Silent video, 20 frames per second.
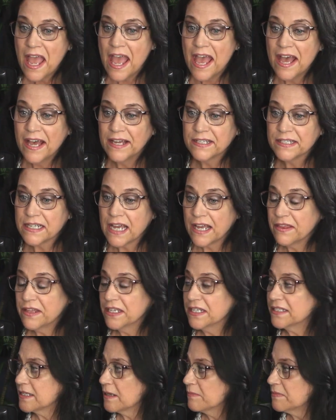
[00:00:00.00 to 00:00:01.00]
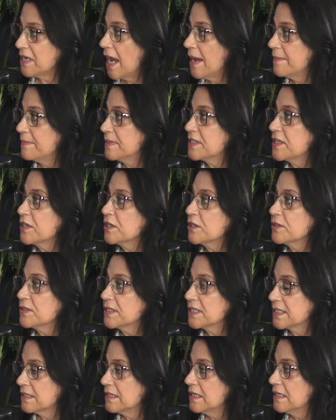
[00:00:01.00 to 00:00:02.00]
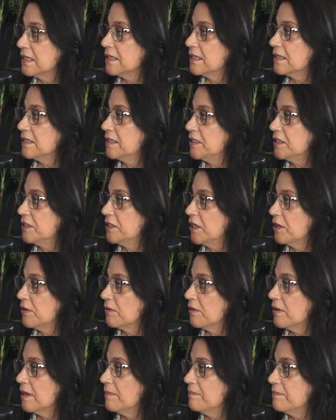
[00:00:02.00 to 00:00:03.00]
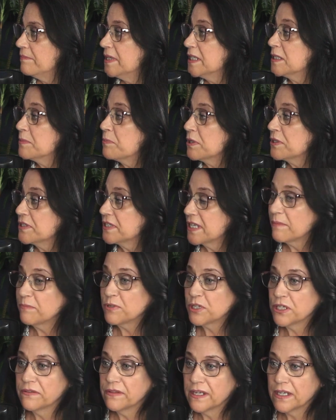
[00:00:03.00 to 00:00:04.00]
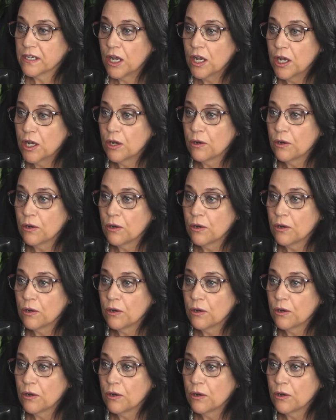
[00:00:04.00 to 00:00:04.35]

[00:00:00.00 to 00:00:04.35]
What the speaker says: And I think sometimes there's a misperception that,